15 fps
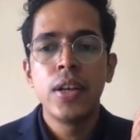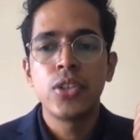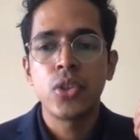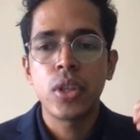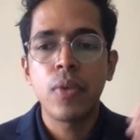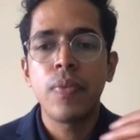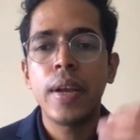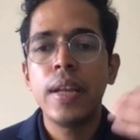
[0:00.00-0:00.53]

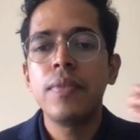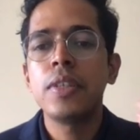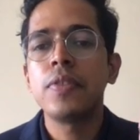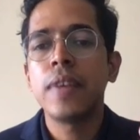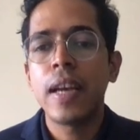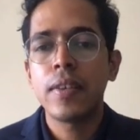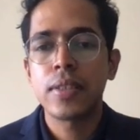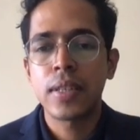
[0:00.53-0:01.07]
So the way in which
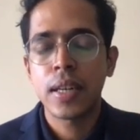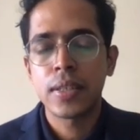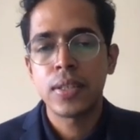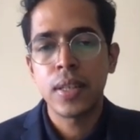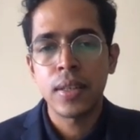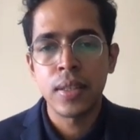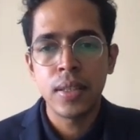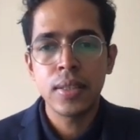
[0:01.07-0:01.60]
we have
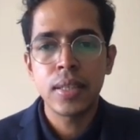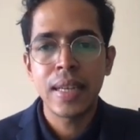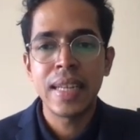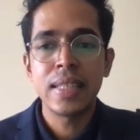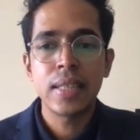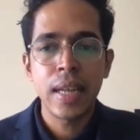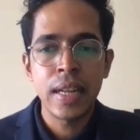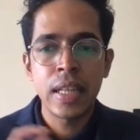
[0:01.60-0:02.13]
structured this
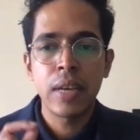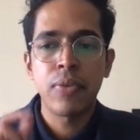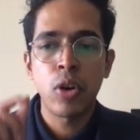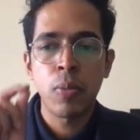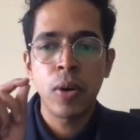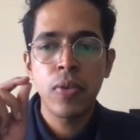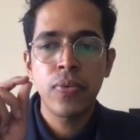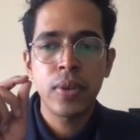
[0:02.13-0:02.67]
is in the
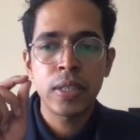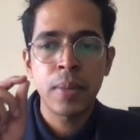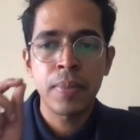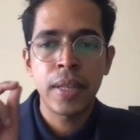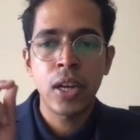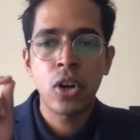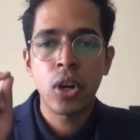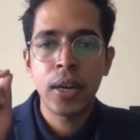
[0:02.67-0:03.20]
form of
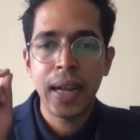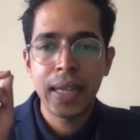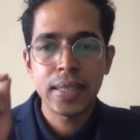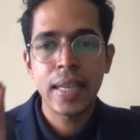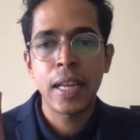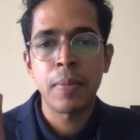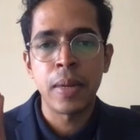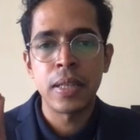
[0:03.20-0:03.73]
something called
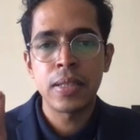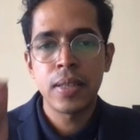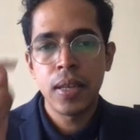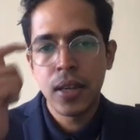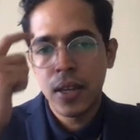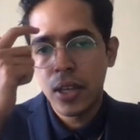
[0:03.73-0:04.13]
assignments.